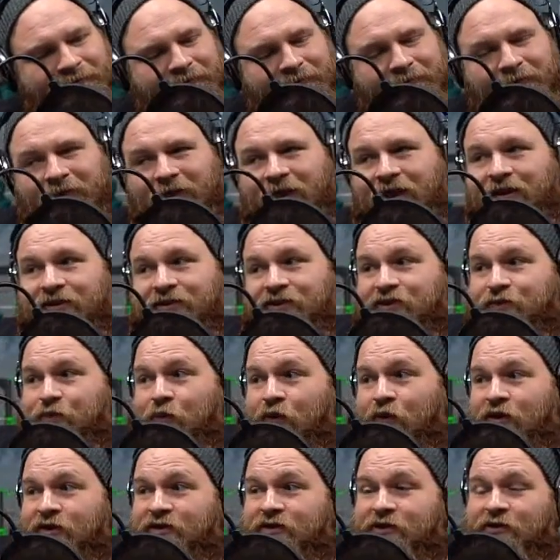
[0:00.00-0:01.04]
it's just
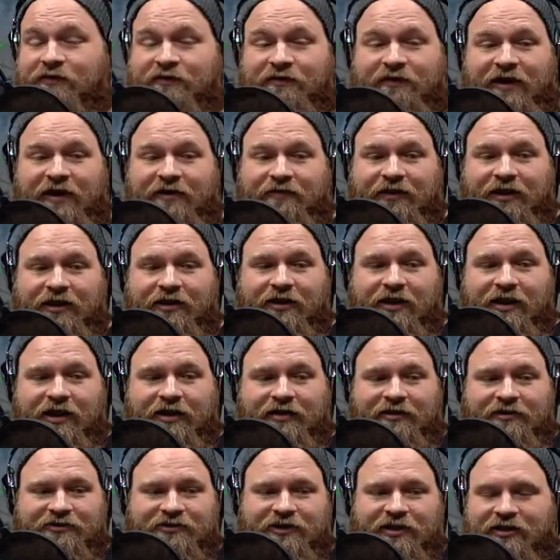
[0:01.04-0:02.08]
0.05 layer height.
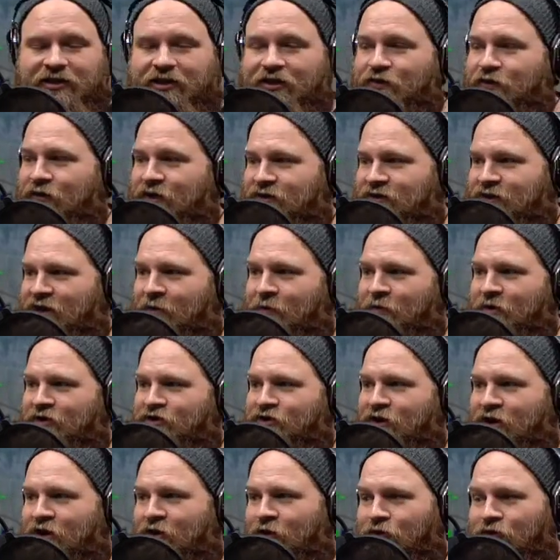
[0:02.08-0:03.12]
There's nothing crazy. I'm going to
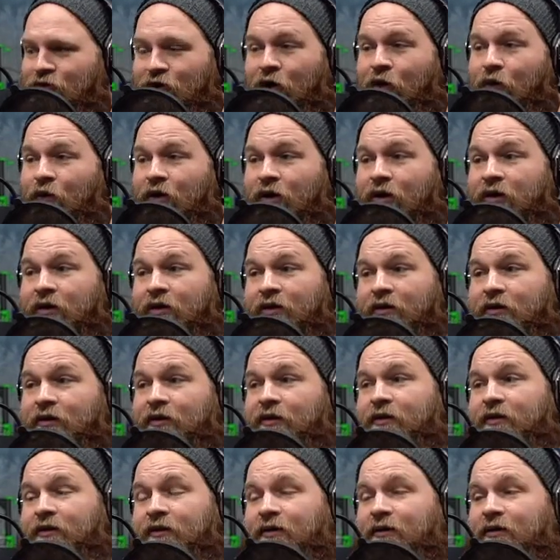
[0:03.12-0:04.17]
try to go lower
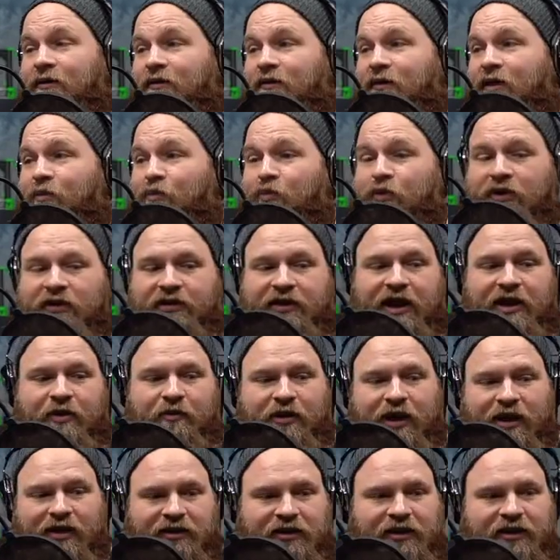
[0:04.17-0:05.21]
and print that when
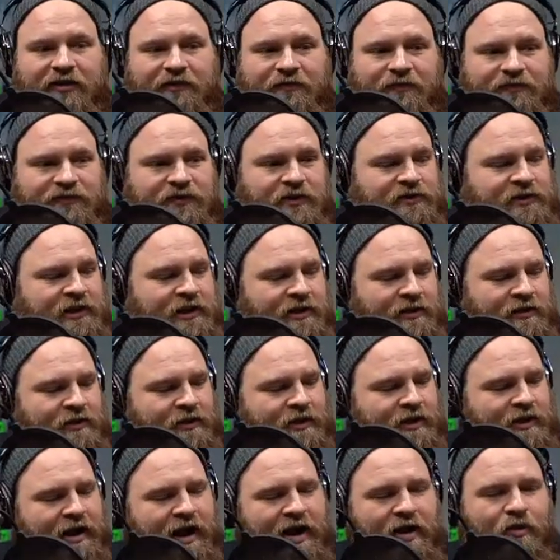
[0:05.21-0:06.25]
I leave. So I'll take a look
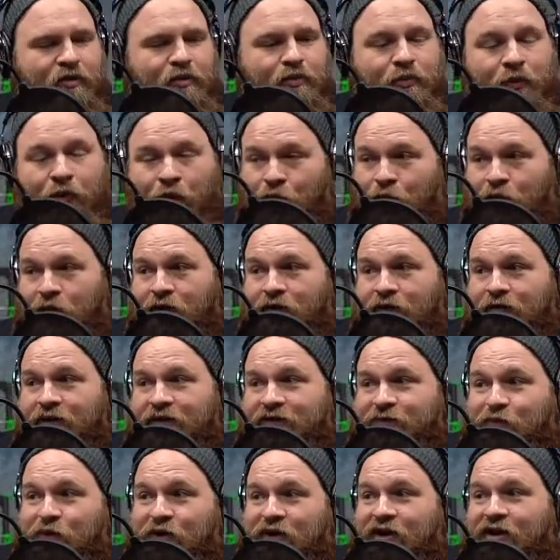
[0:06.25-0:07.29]
at how poor this
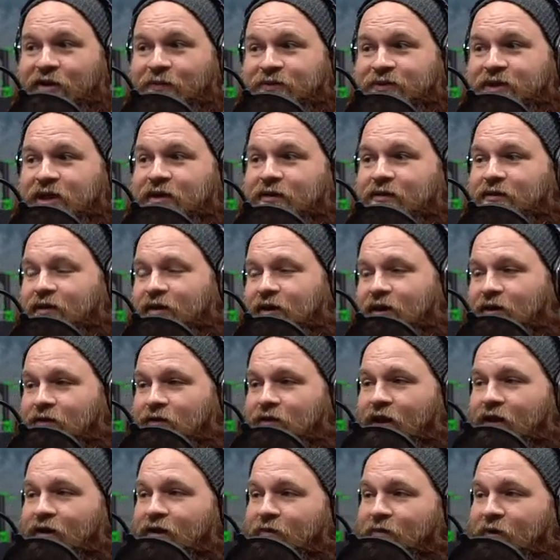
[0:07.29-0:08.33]
print comes out, and I'll
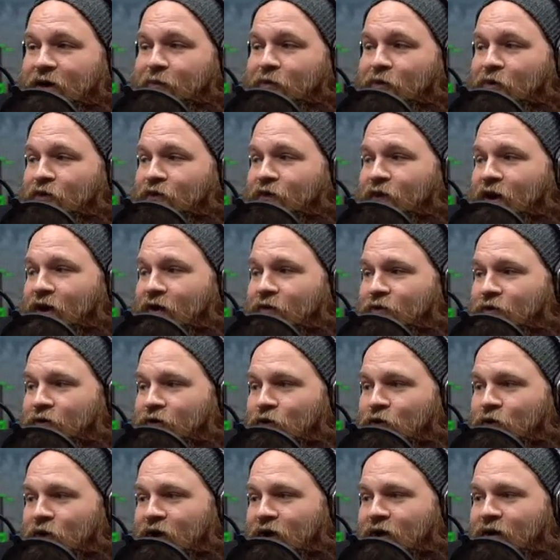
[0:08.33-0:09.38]
edit my profile real
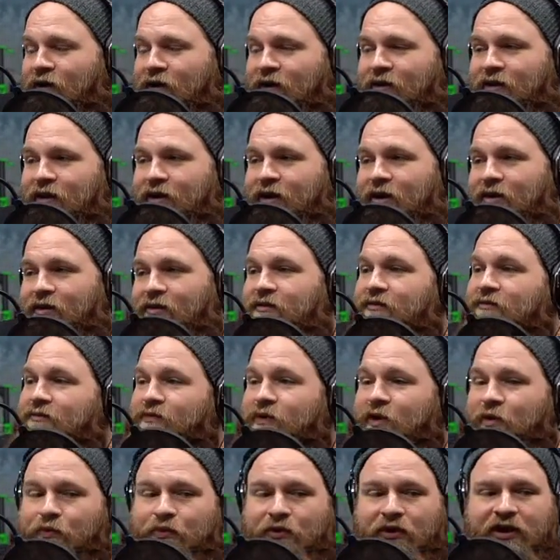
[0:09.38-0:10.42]
quick, and then I'll
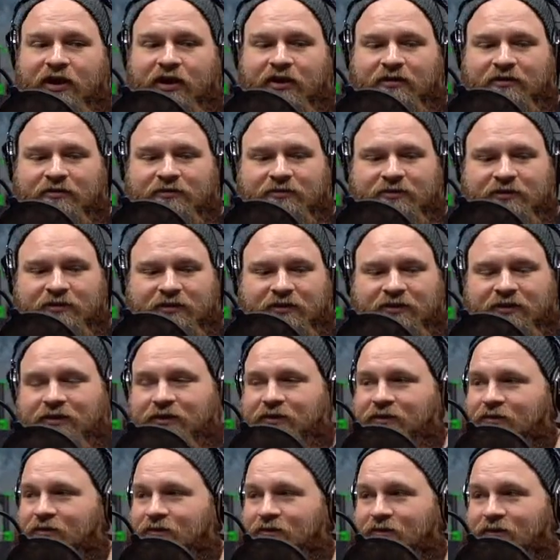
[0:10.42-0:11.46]
reprint it.
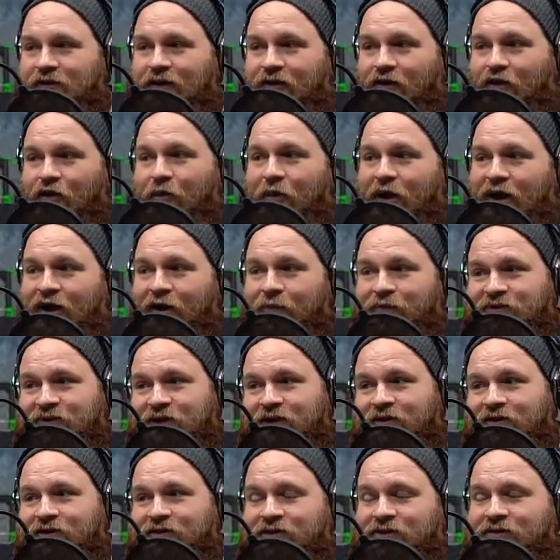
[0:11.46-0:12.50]
I'll go back
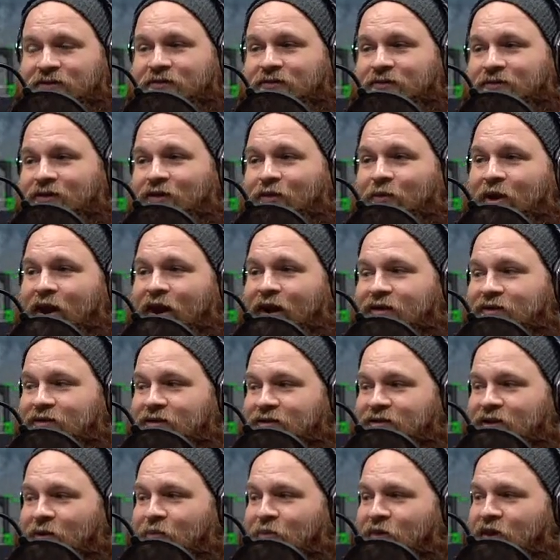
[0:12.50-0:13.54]
upstairs and go back to
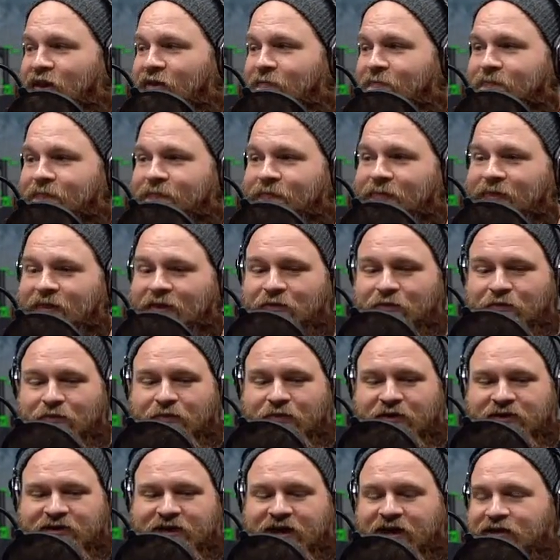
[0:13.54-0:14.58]
something
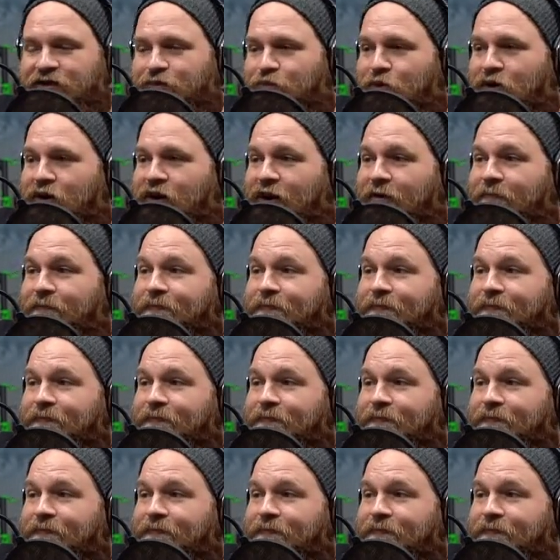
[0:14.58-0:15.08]
besides printing.